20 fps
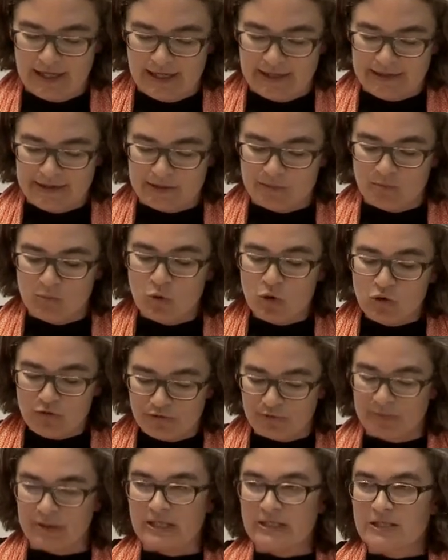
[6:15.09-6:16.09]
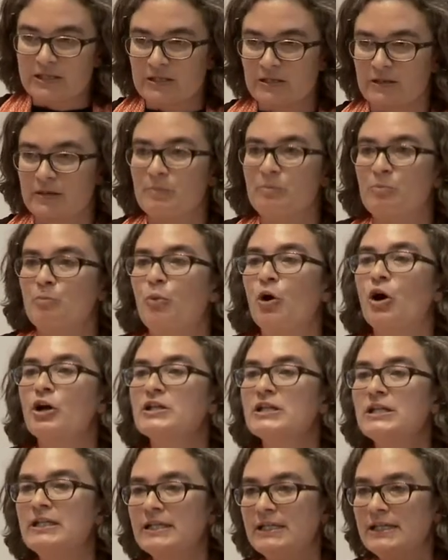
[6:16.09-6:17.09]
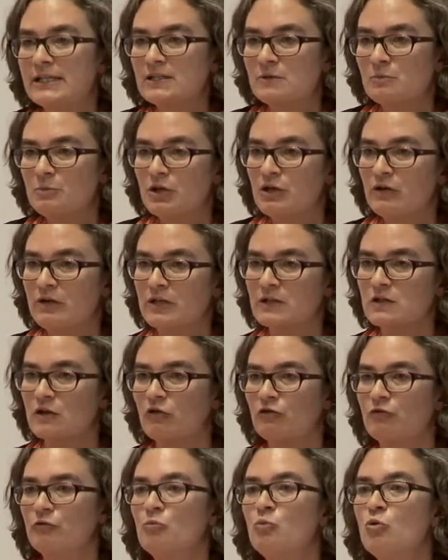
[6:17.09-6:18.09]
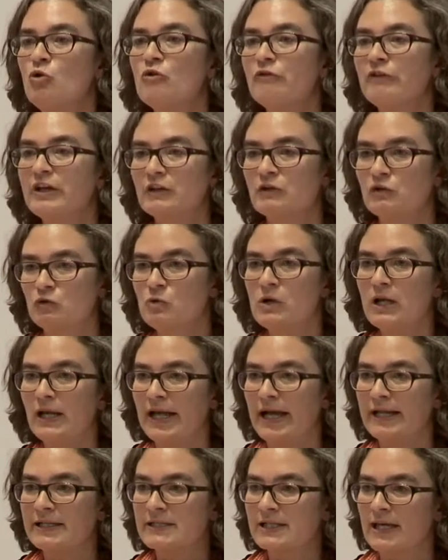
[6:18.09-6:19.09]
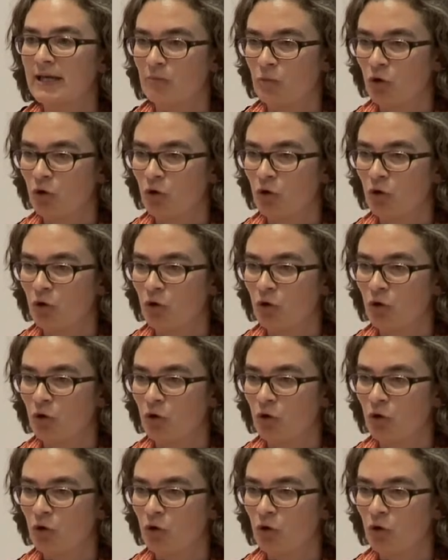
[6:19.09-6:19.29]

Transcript: the movement, the bodily experience of moving through a landscape,